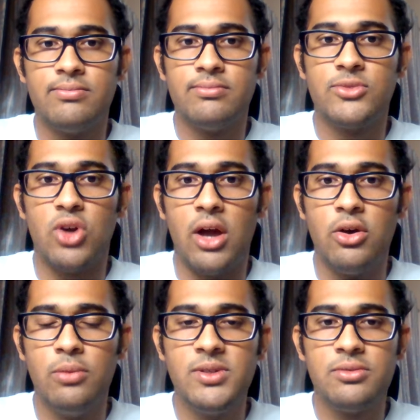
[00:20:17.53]
So I
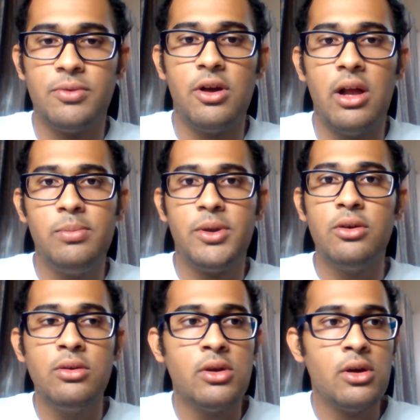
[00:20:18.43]
hope this video helped
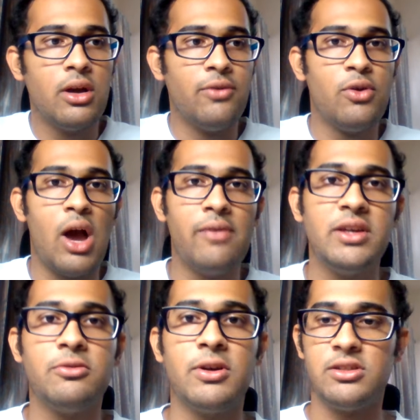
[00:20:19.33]
you. If you have
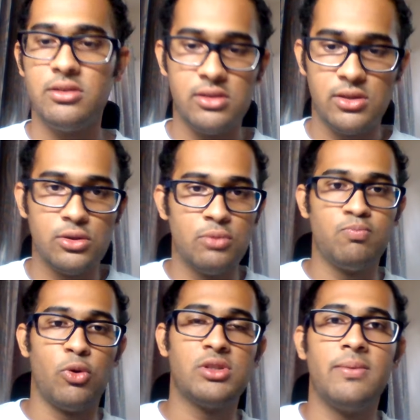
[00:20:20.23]
any questions,
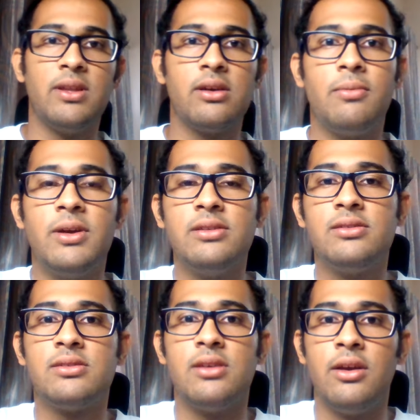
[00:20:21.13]
post them in the
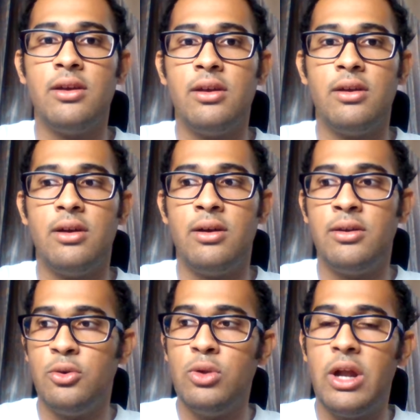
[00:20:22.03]
comments.
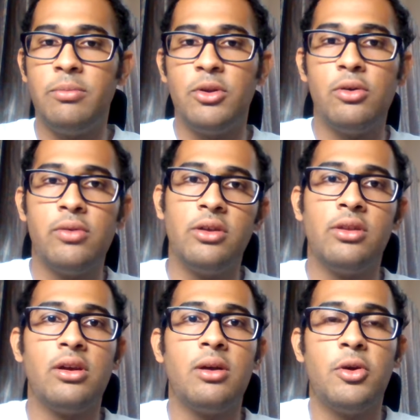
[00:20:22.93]
Do let me know what you
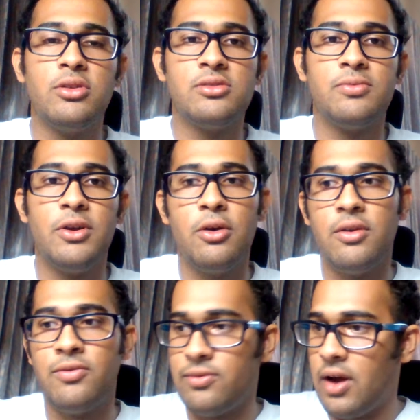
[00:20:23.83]
think about this video.
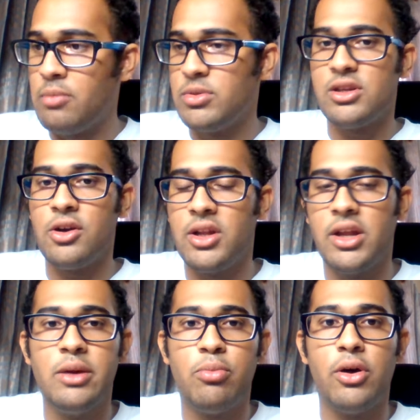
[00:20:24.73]
If I missed out on
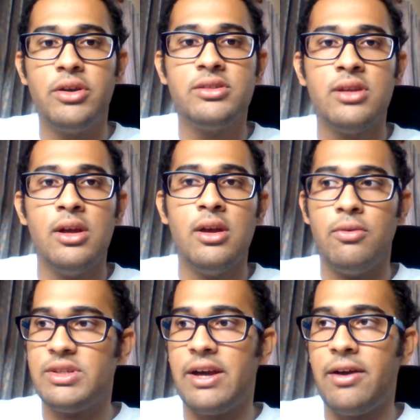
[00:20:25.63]
any points,
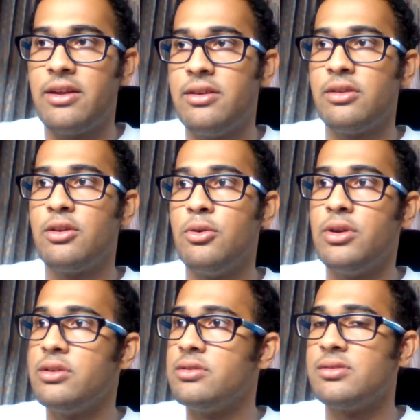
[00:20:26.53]
which I can include
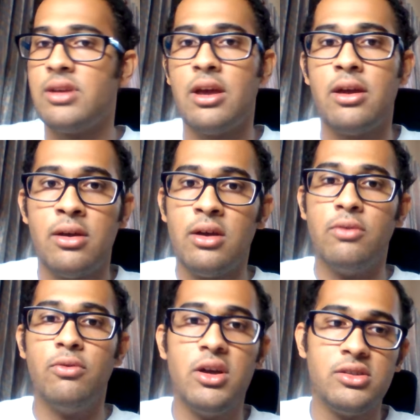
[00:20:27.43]
in, say,
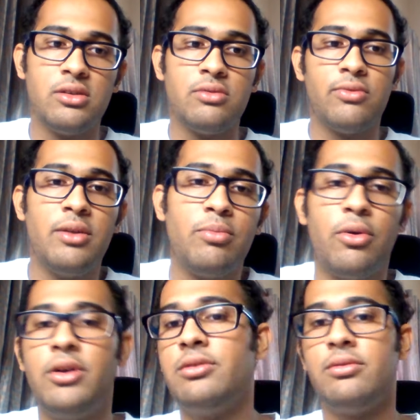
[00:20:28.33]
version 1
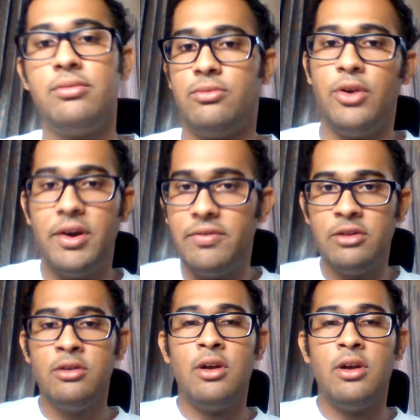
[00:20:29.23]
point whatever.